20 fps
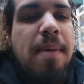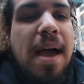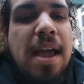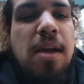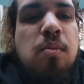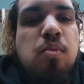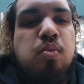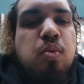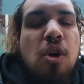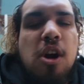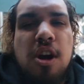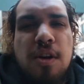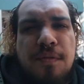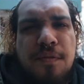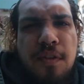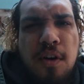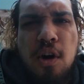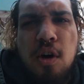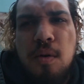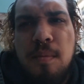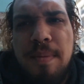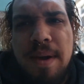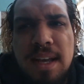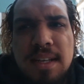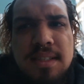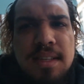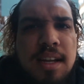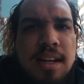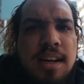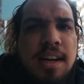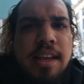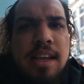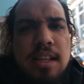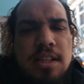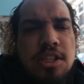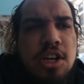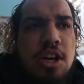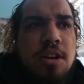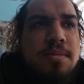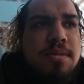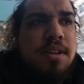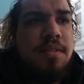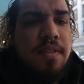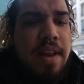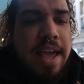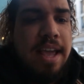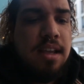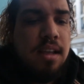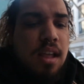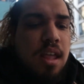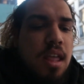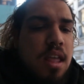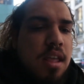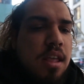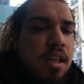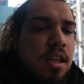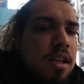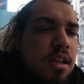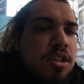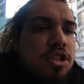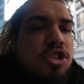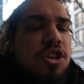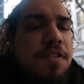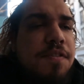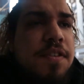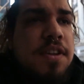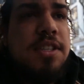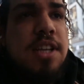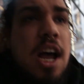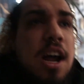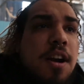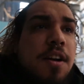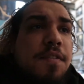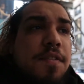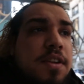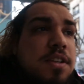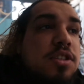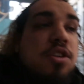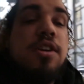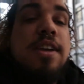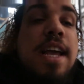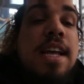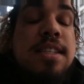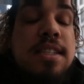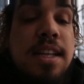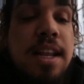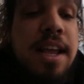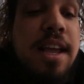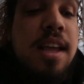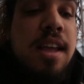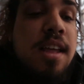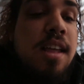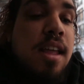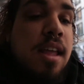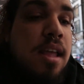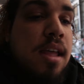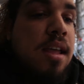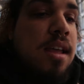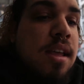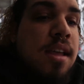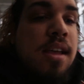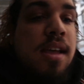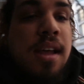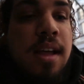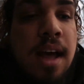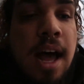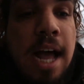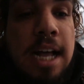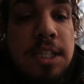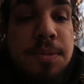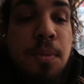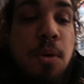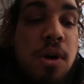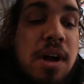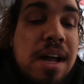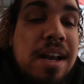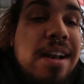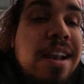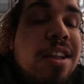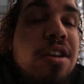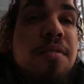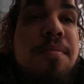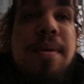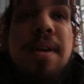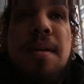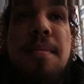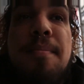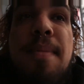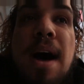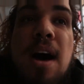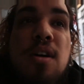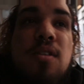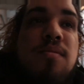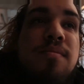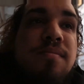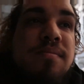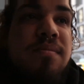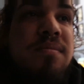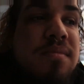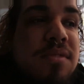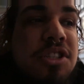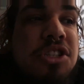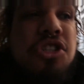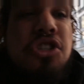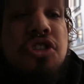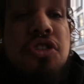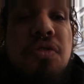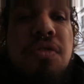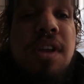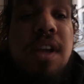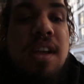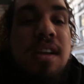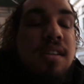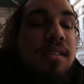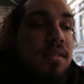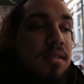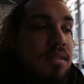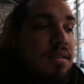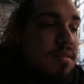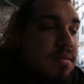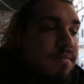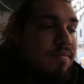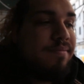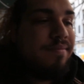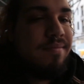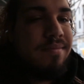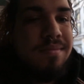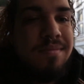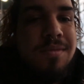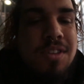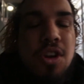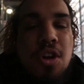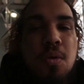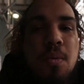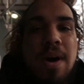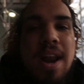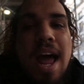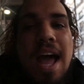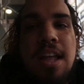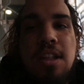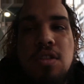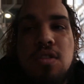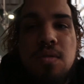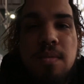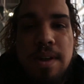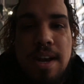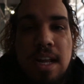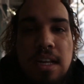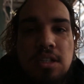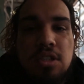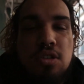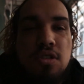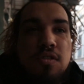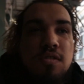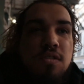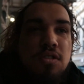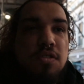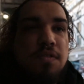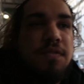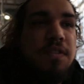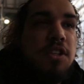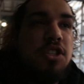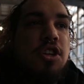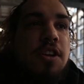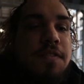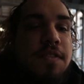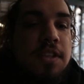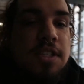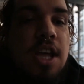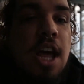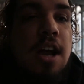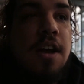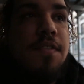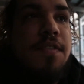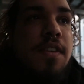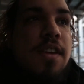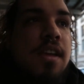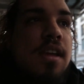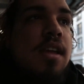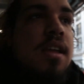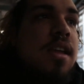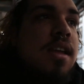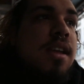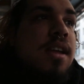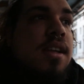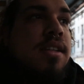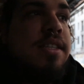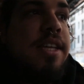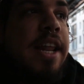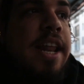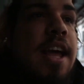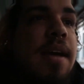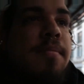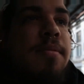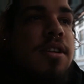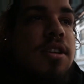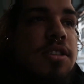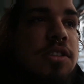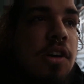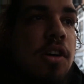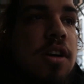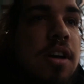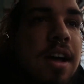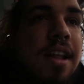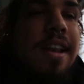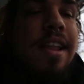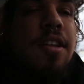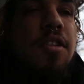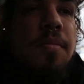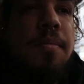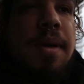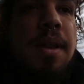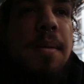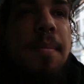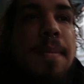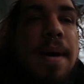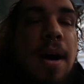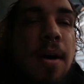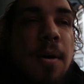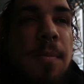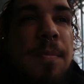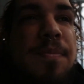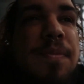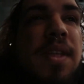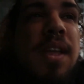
my workflow basically in terms of like street photography. So yesterday I spoke a little bit about the shooting, you know, what I do when I shoot for street photography. Today I'm gonna talk a little bit about